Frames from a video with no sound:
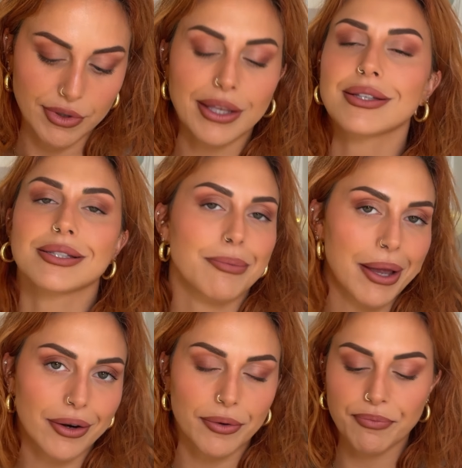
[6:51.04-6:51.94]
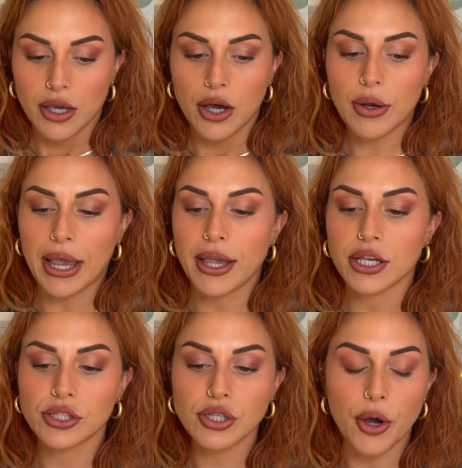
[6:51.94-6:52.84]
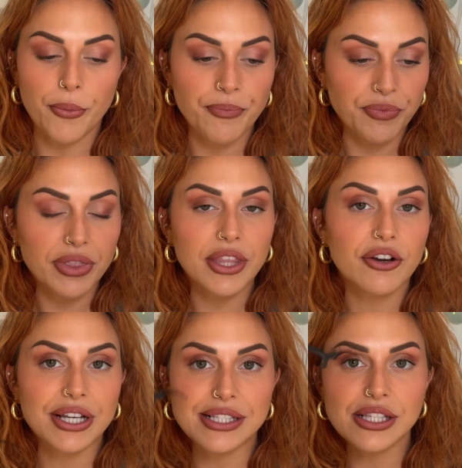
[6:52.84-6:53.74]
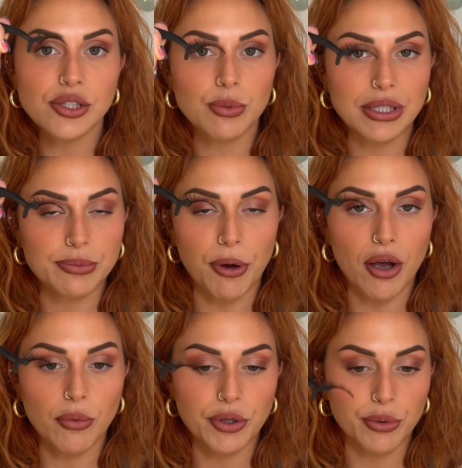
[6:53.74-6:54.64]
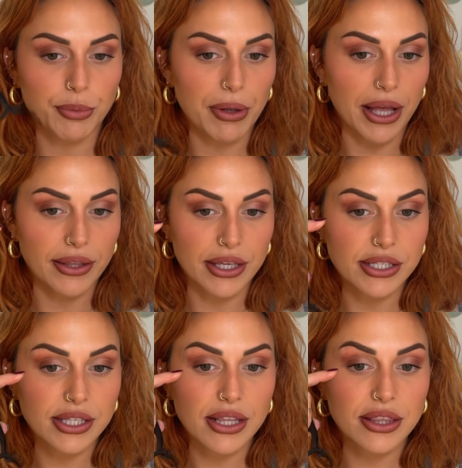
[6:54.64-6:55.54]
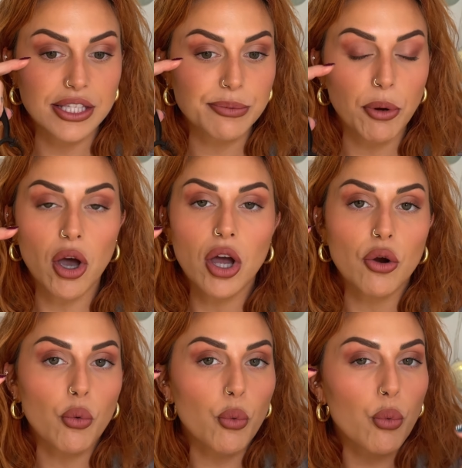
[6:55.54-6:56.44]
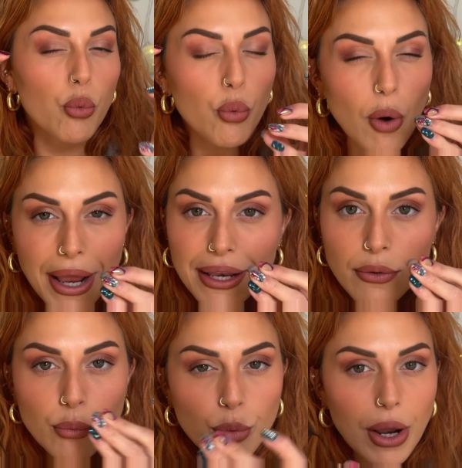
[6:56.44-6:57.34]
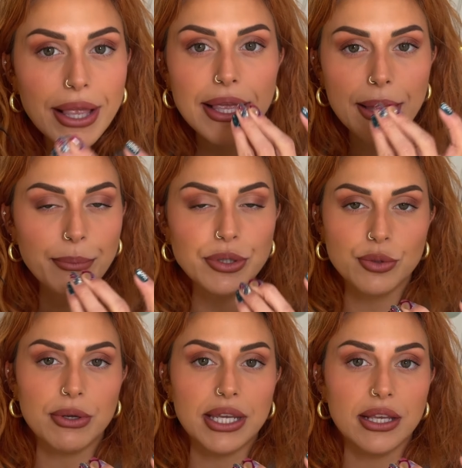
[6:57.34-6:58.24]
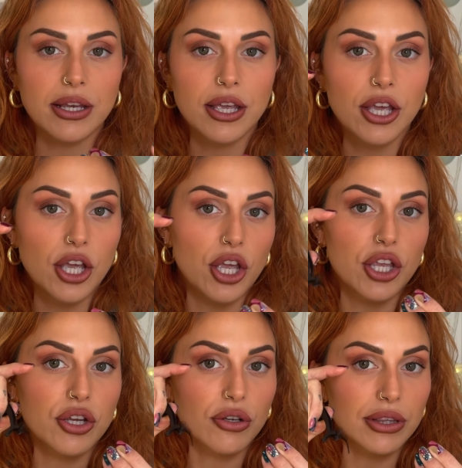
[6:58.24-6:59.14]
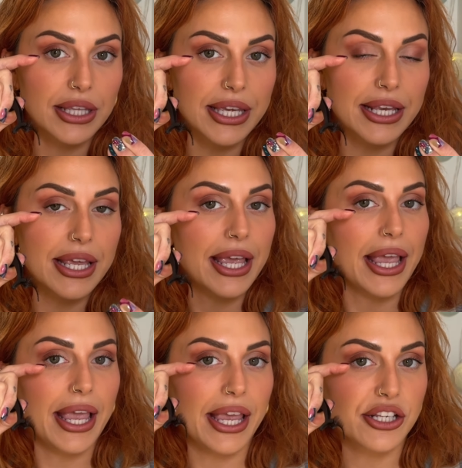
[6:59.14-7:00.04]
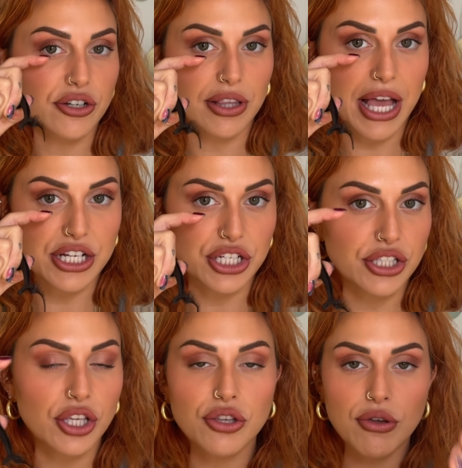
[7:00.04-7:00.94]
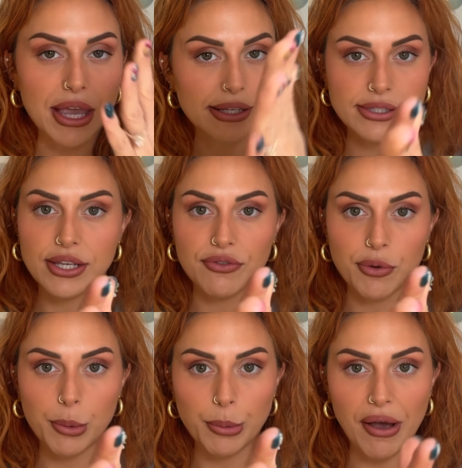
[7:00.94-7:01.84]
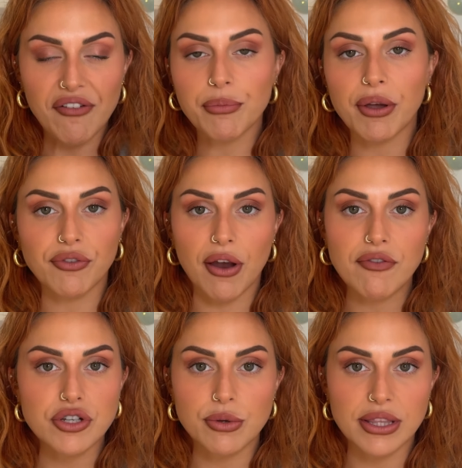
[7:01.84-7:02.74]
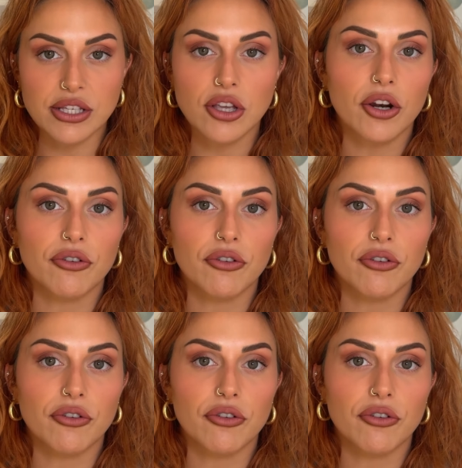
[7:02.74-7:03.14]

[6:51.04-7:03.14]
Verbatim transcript: it doesn't matter. Okay, so there is a sweet spot when you apply this. The spot right, right in between your lid and your lashes. You can't see it from above, but if you're ever doing this on a